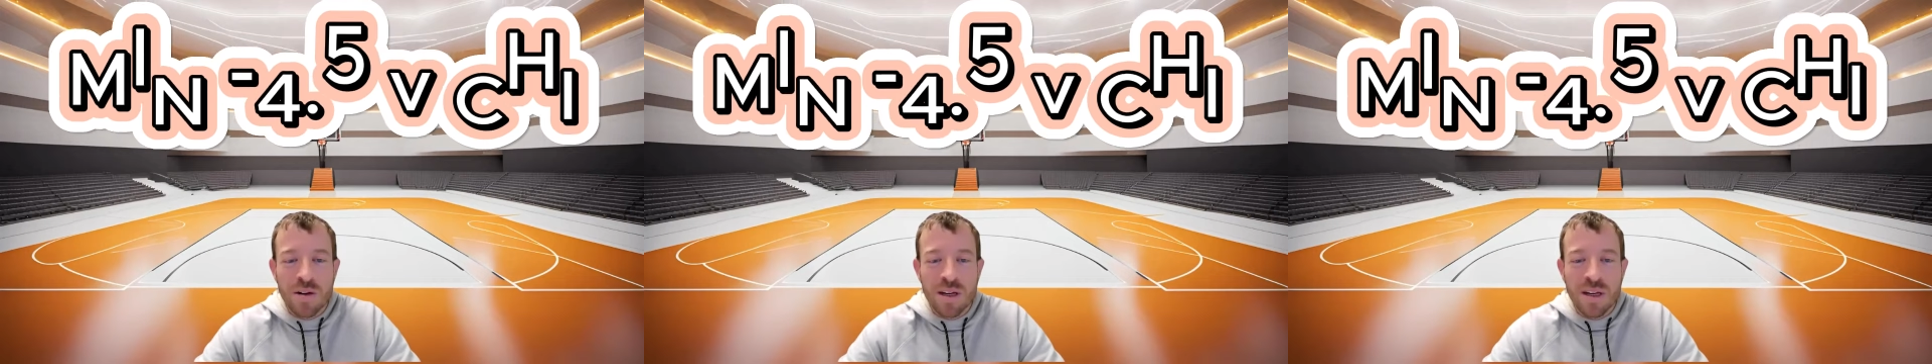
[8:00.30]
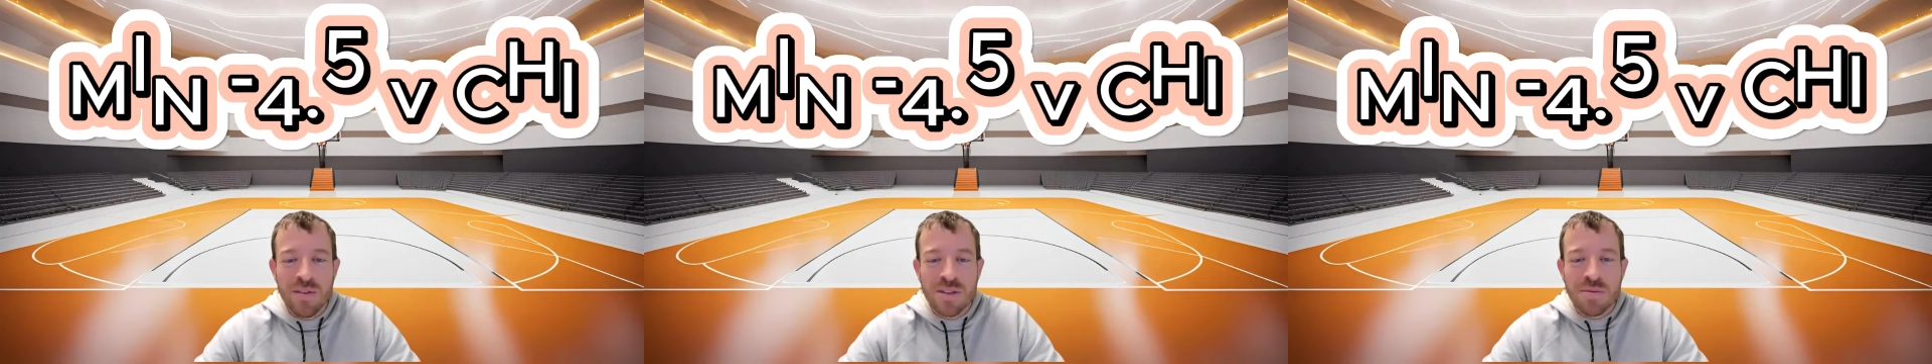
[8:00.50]

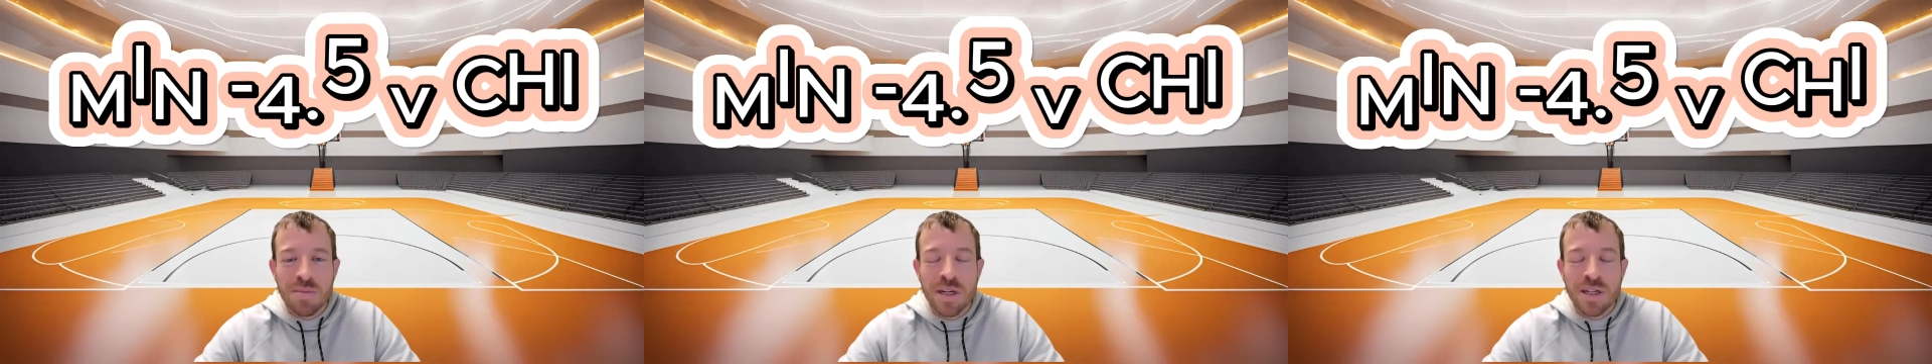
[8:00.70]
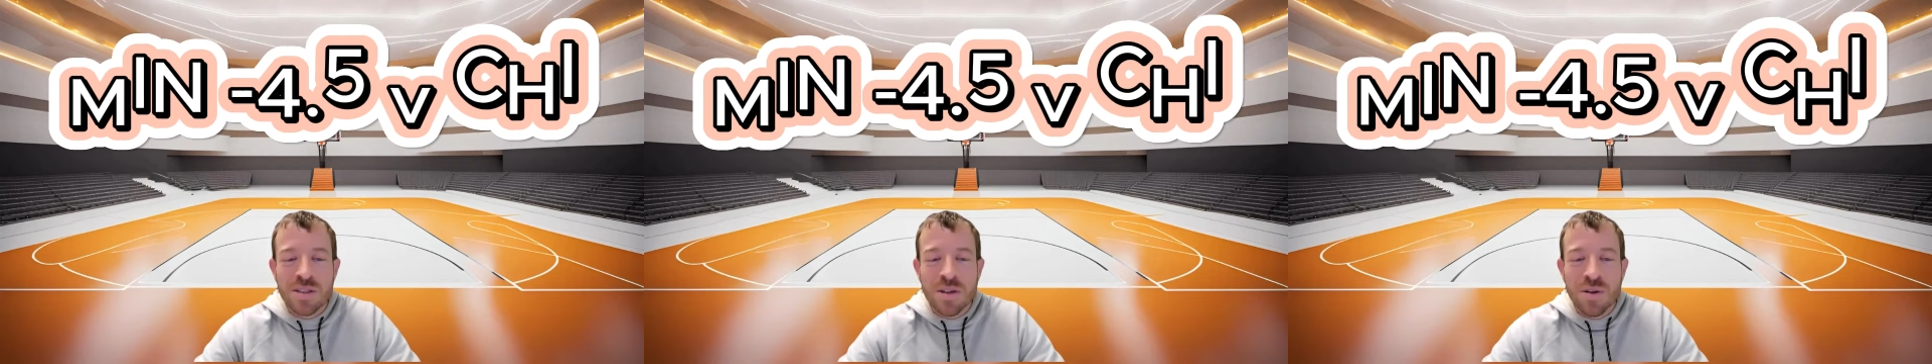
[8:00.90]
Give us
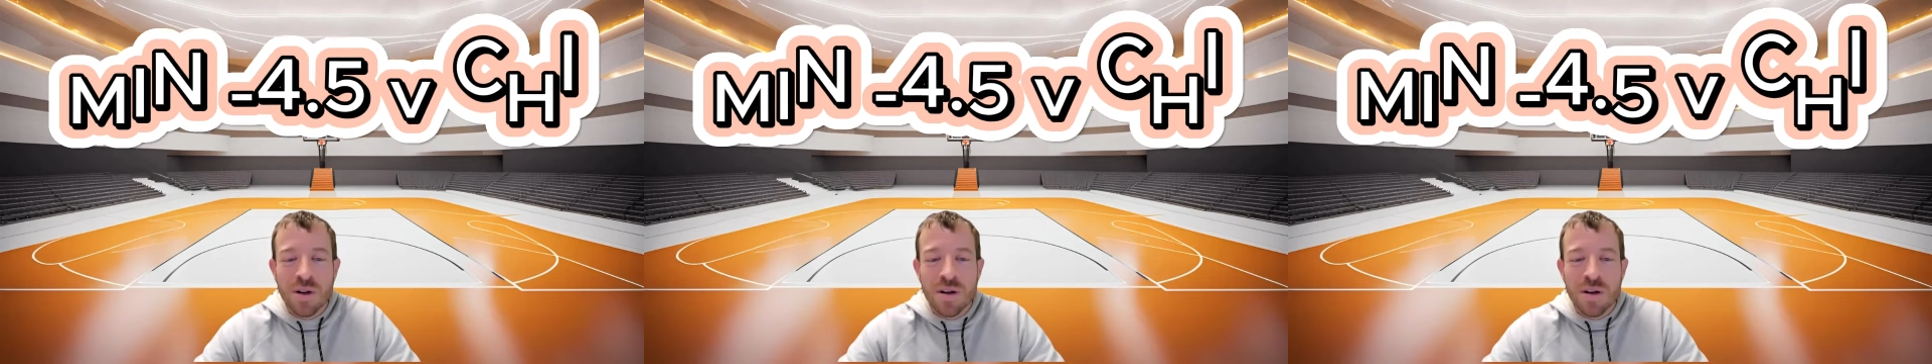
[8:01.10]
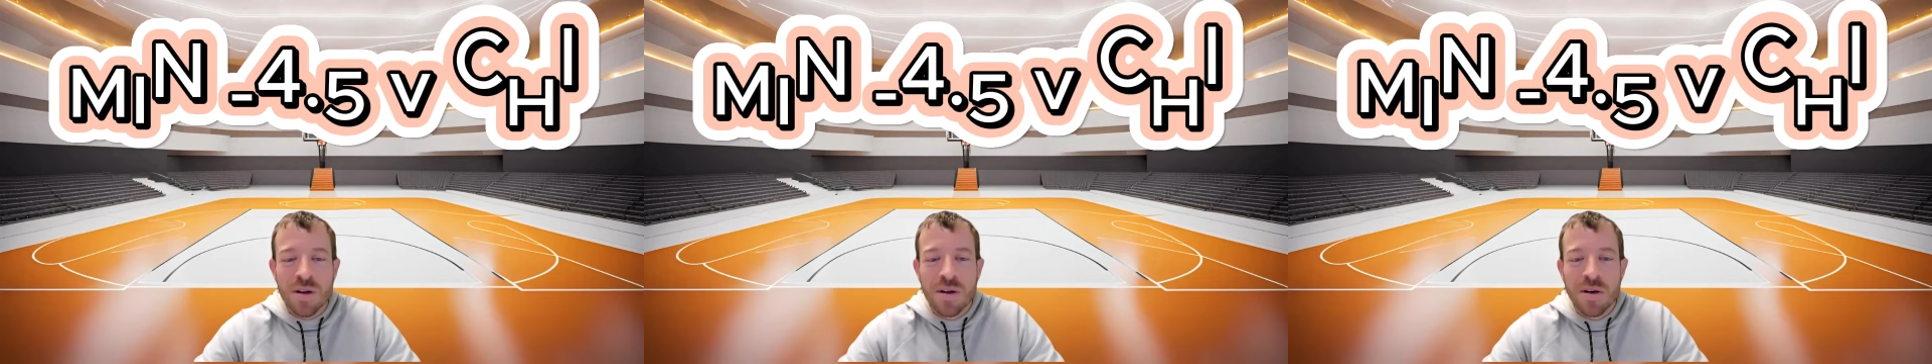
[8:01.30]

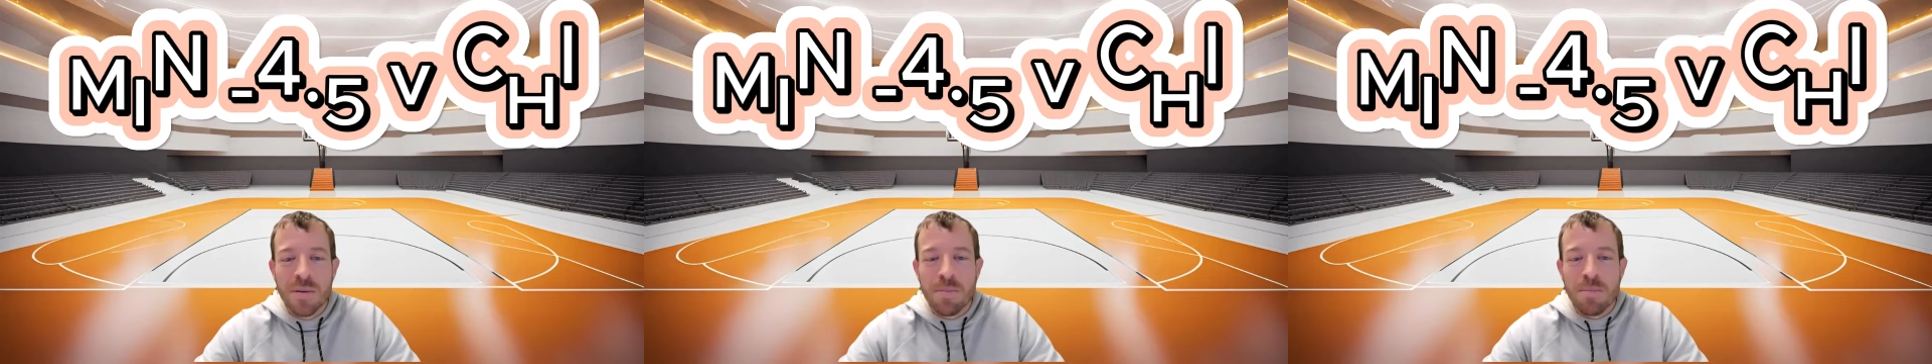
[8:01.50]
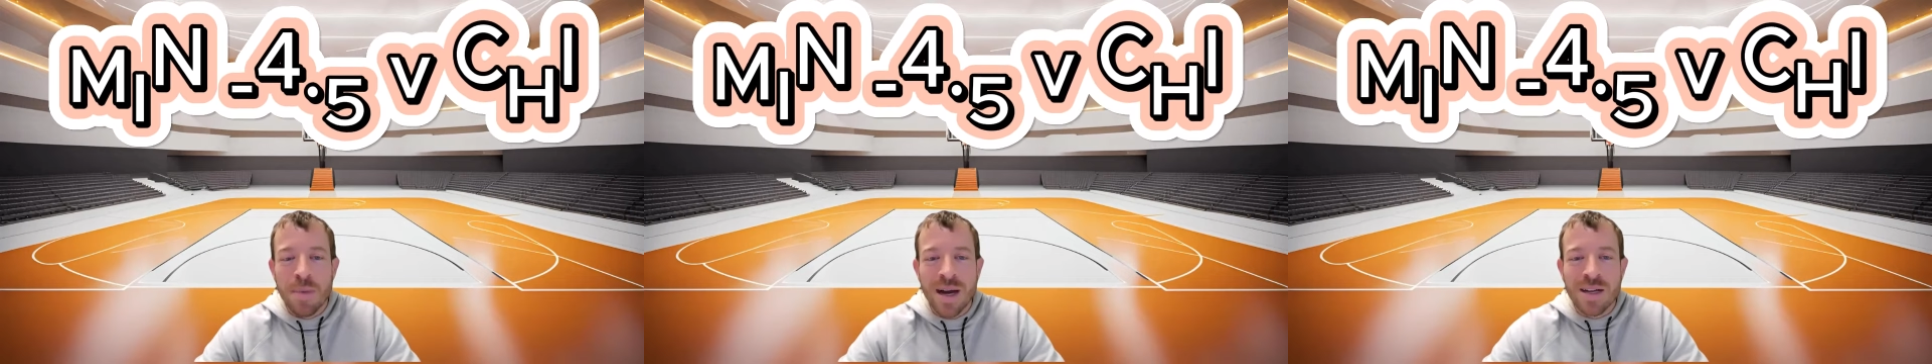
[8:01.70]
Minnesota
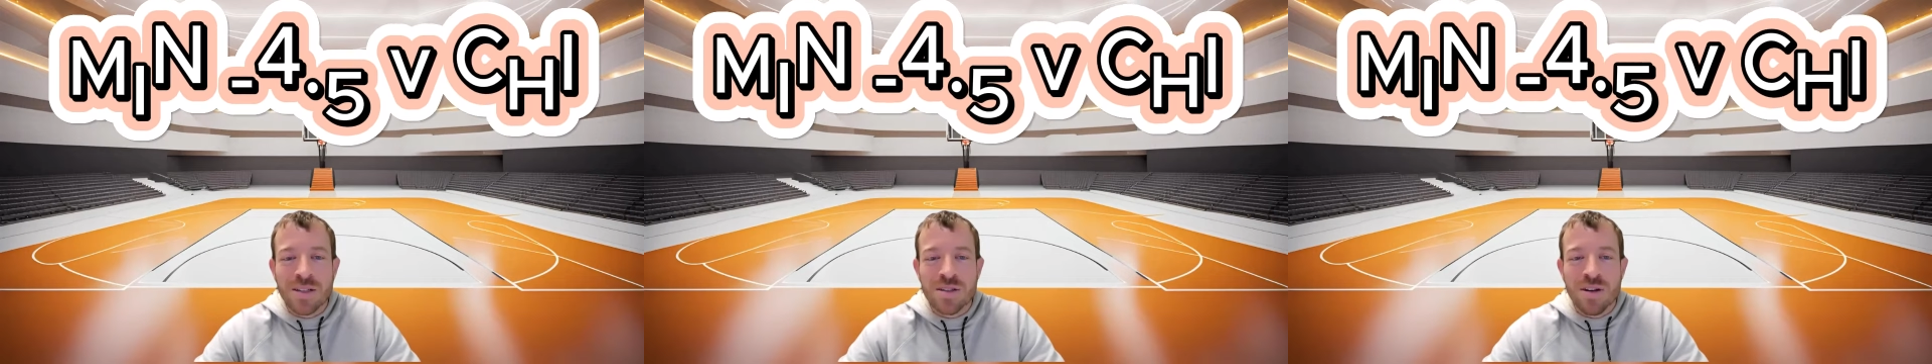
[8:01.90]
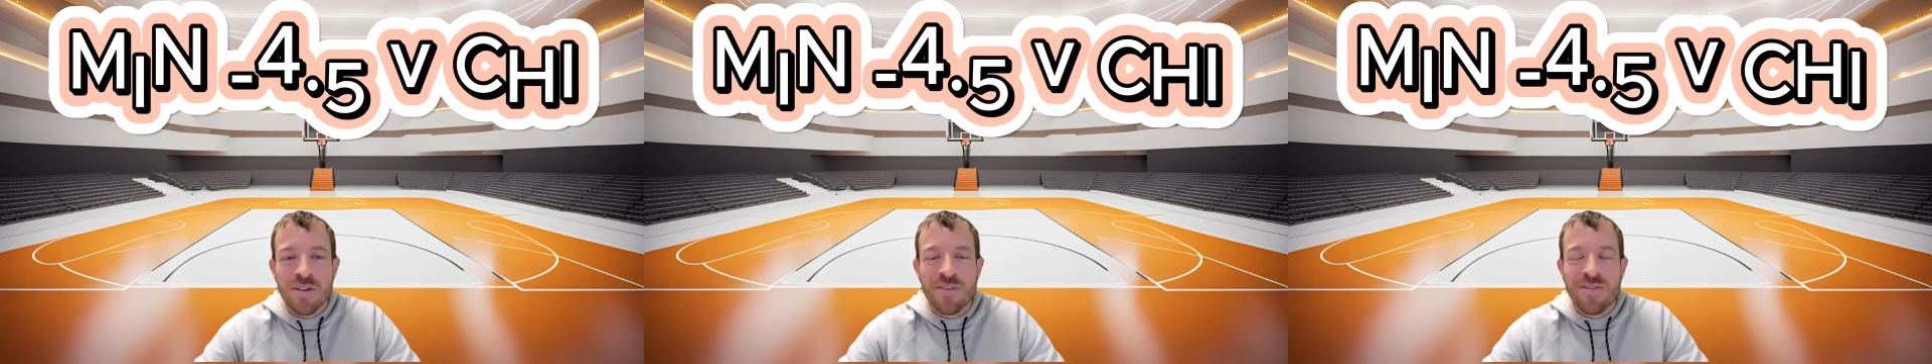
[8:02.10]

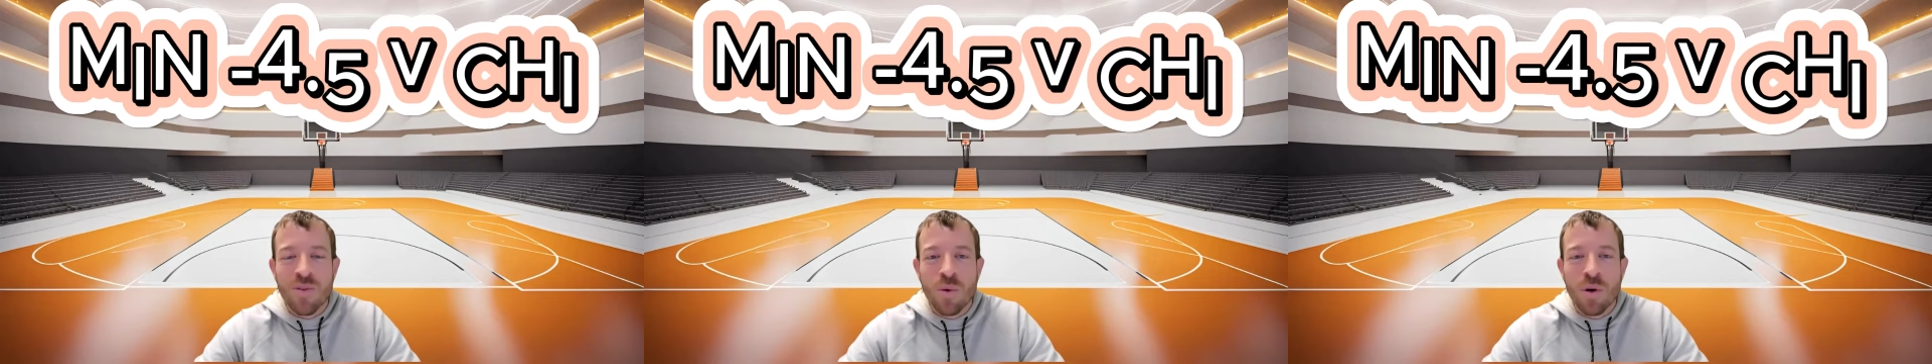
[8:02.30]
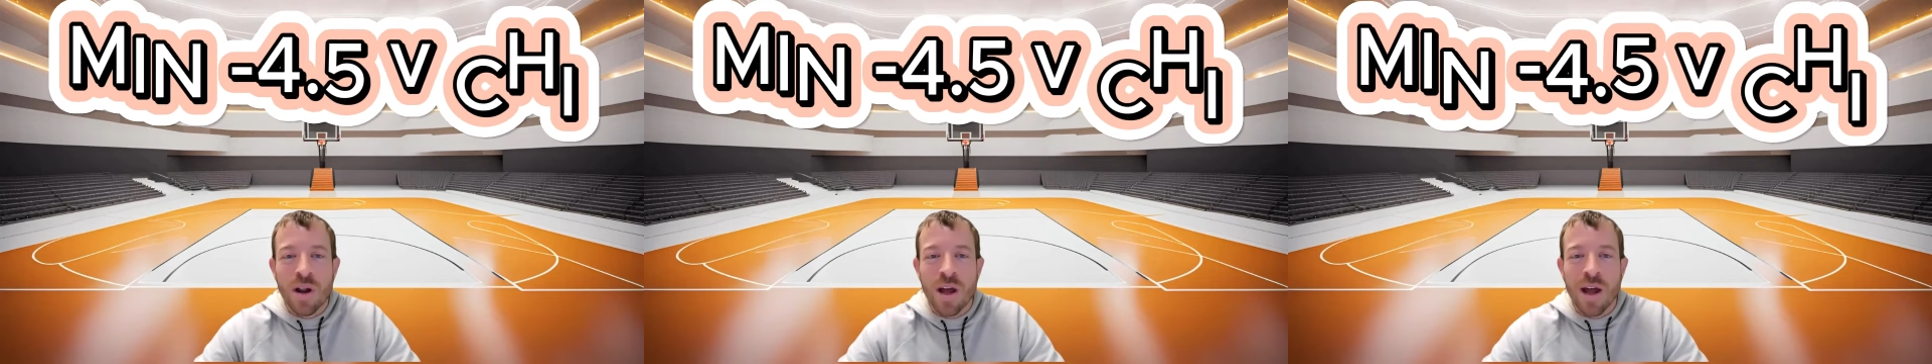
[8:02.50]

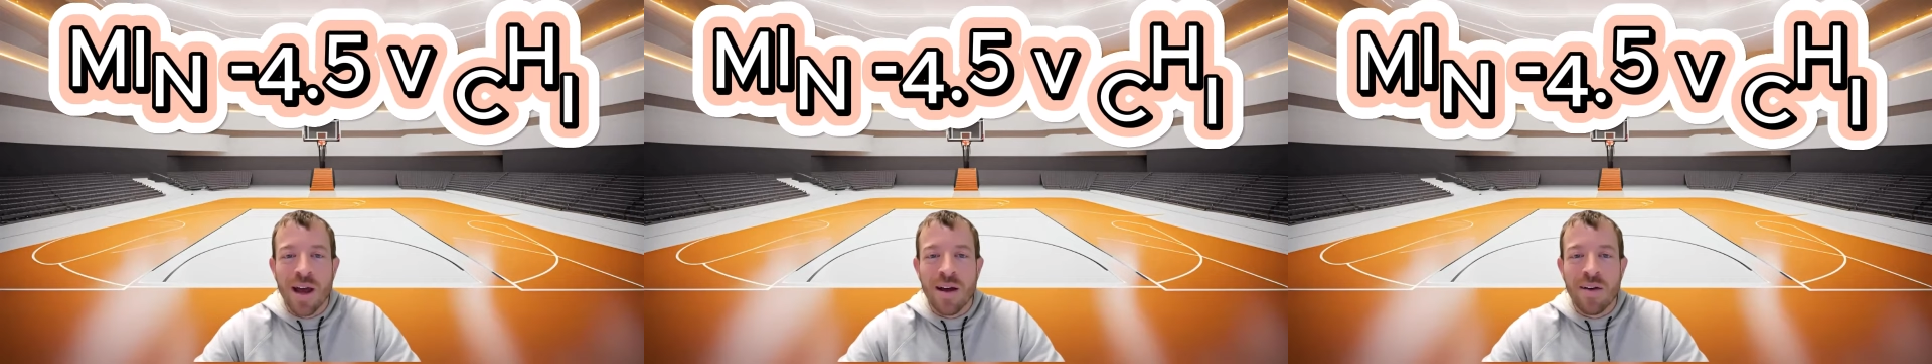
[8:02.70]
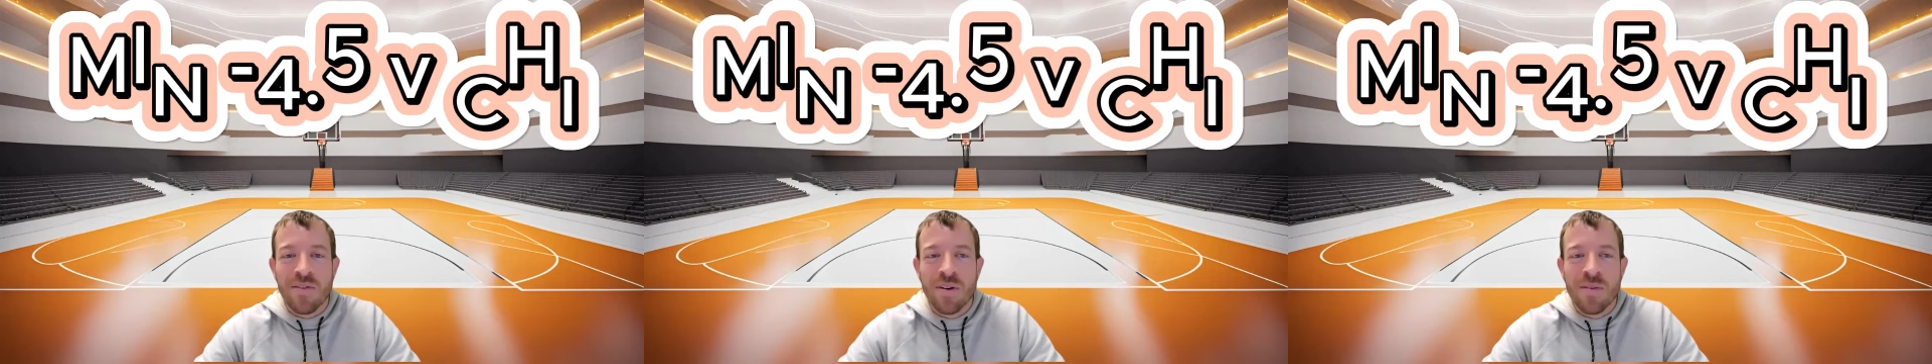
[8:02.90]

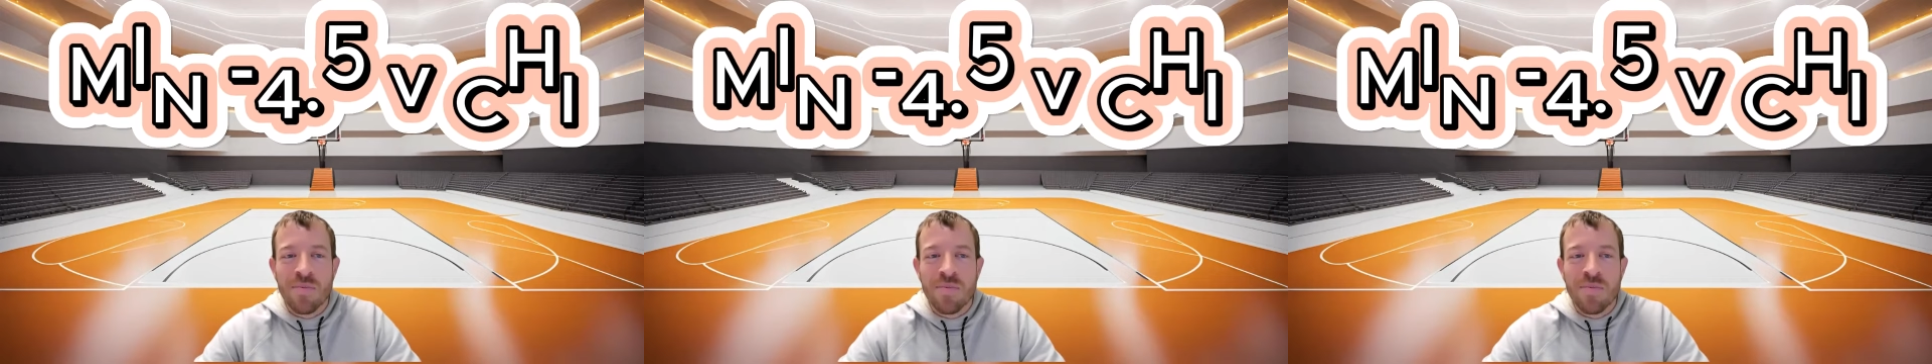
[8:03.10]
-4.5